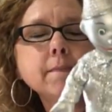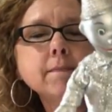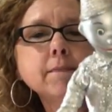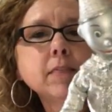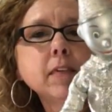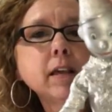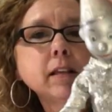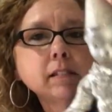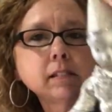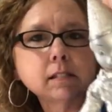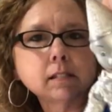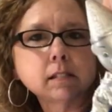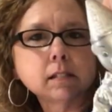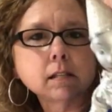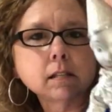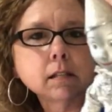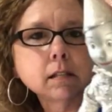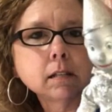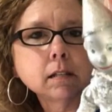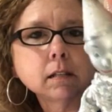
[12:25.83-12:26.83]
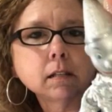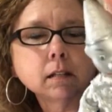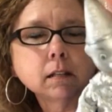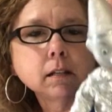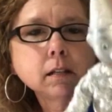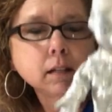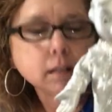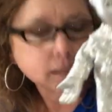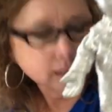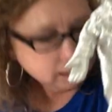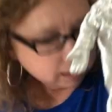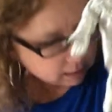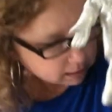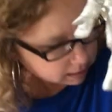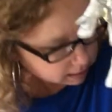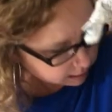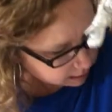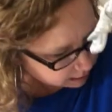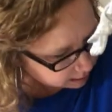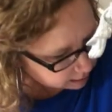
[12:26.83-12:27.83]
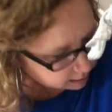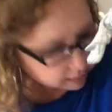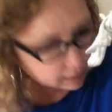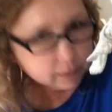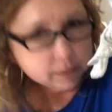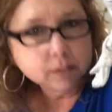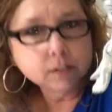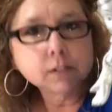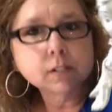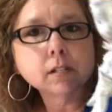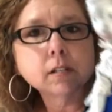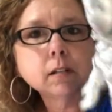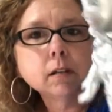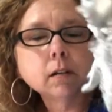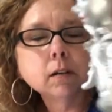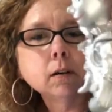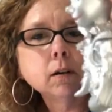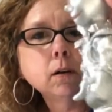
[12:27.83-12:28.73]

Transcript: this is